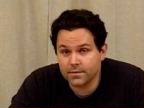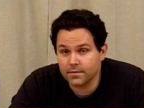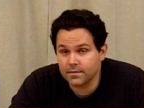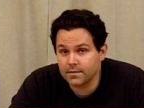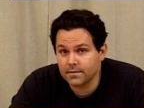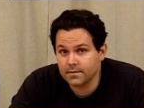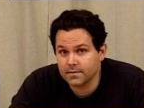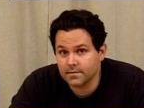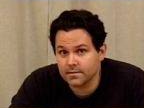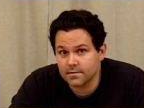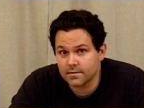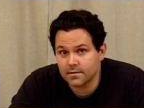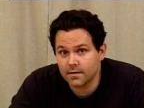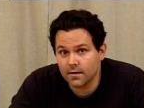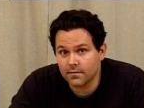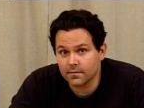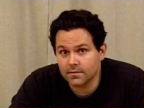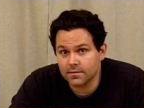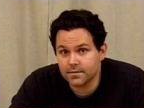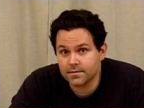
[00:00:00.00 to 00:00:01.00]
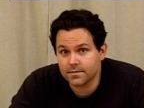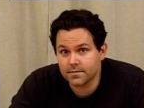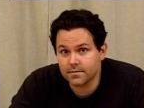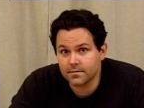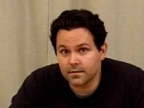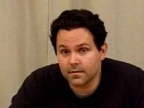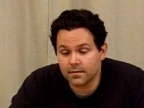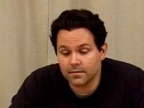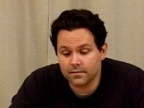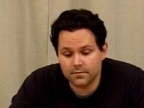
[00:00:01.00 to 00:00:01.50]
with a decent
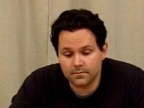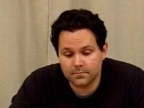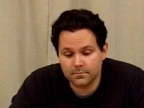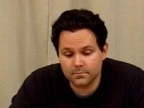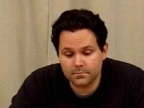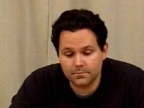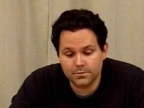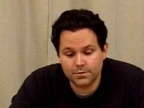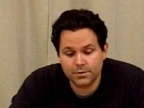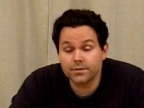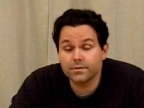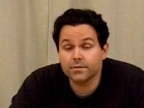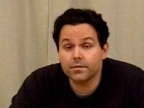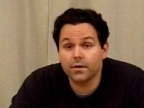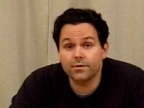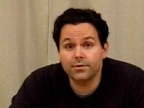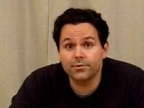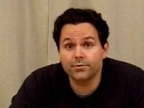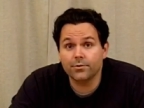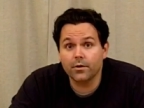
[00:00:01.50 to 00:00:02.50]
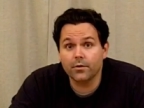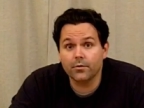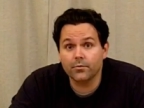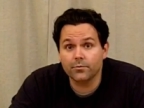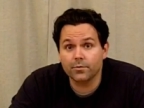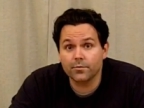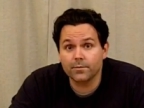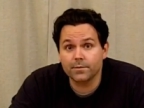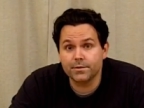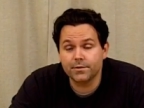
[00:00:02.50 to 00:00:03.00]
stylus uh, just on your
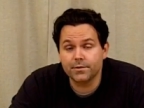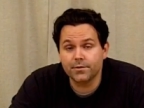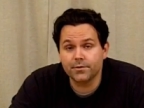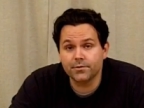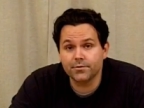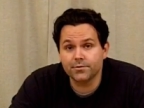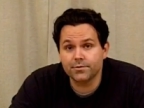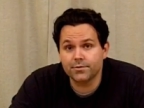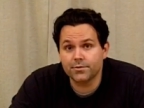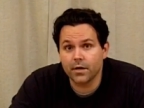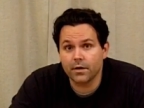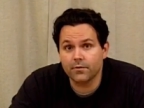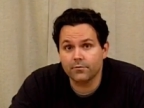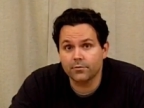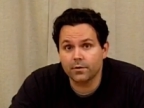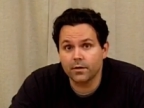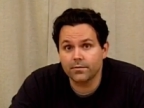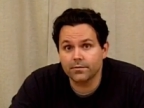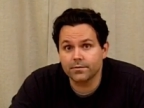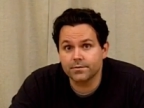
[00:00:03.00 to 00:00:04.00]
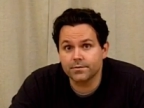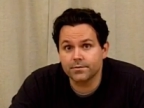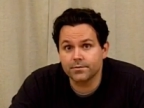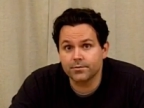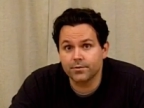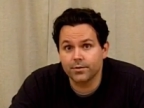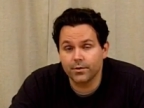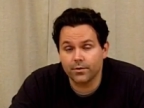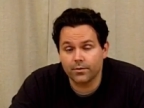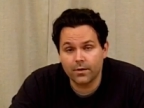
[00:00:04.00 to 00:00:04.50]
own with materials you have around the
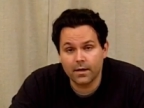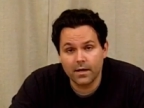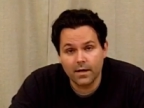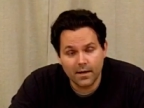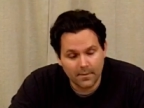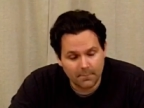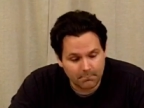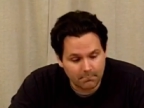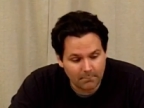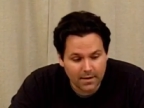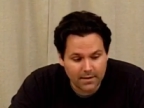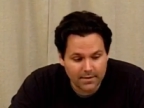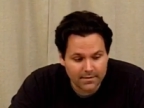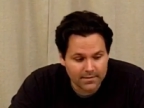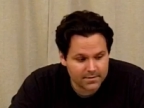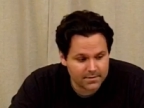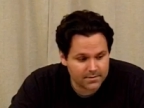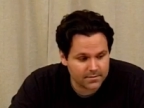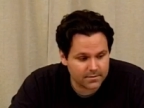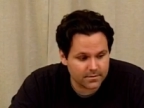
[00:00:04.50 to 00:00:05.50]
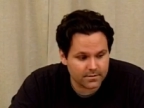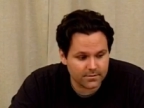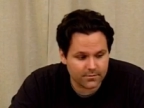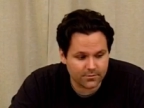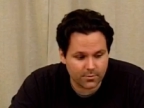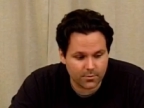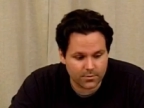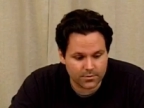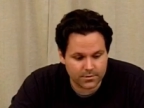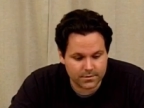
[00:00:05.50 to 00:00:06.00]
studio, minus
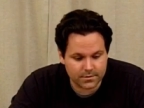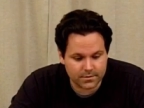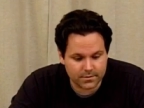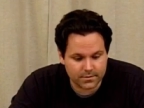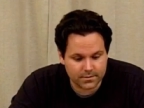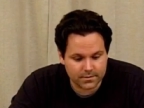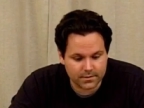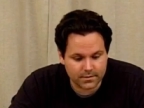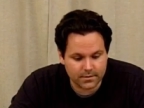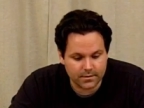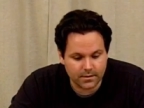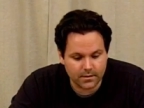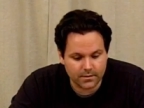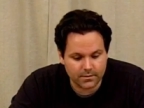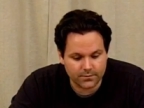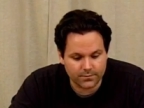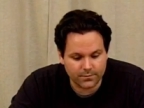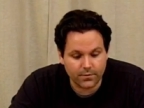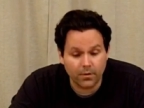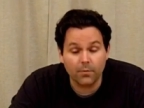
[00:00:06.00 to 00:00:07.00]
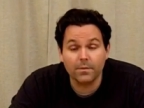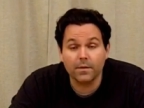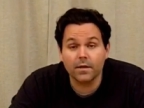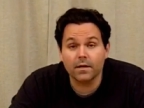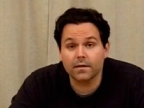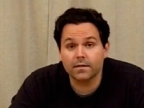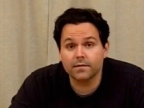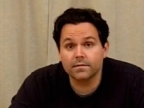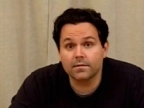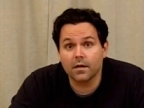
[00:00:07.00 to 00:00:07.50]
of course this conductive foam
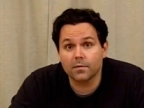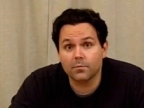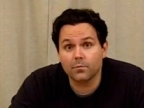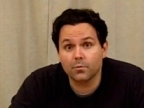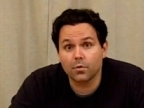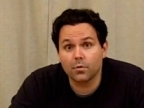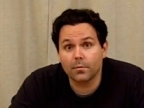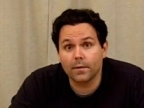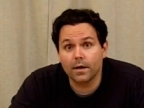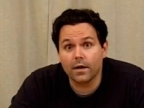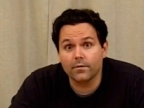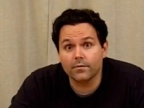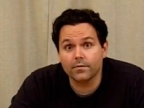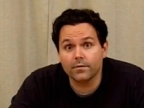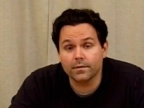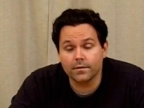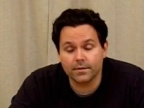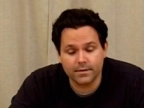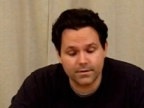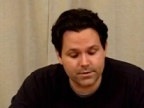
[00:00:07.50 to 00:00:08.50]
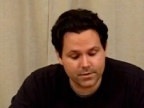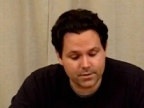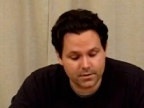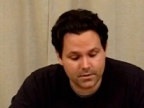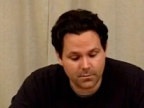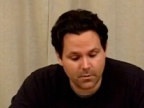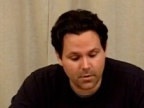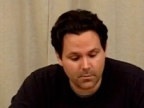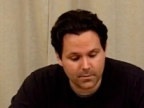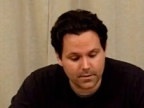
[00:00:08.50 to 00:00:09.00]
that I'm going to talk more about uh, in
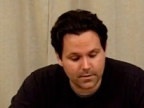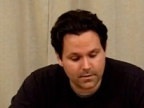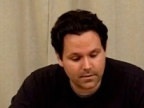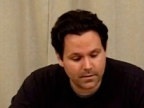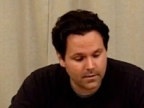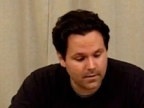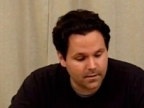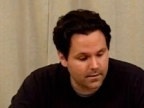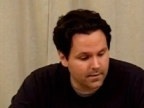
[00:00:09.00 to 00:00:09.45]
just a moment.